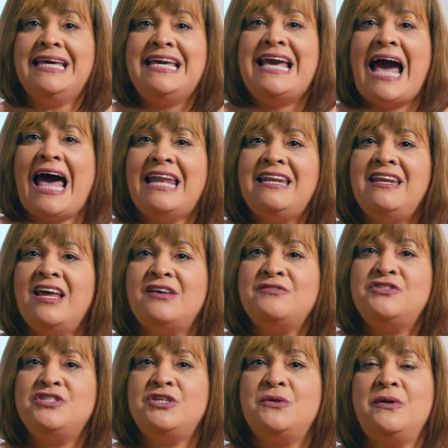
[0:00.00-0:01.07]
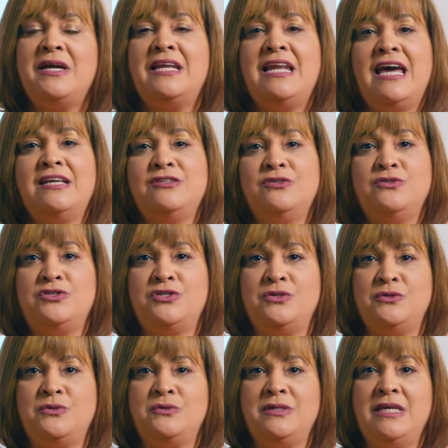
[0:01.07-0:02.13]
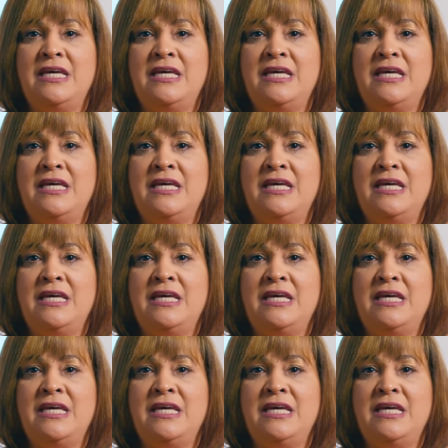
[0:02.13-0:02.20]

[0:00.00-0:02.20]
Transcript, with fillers: God loves you and I do too.